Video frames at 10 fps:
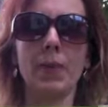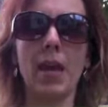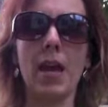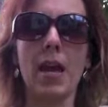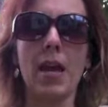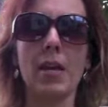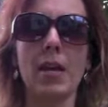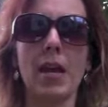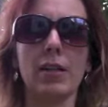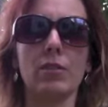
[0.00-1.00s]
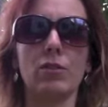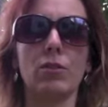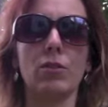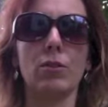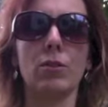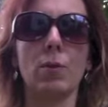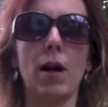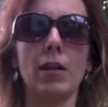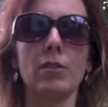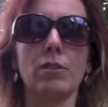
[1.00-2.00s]
and x2,
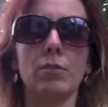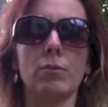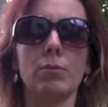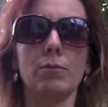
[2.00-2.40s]
y2.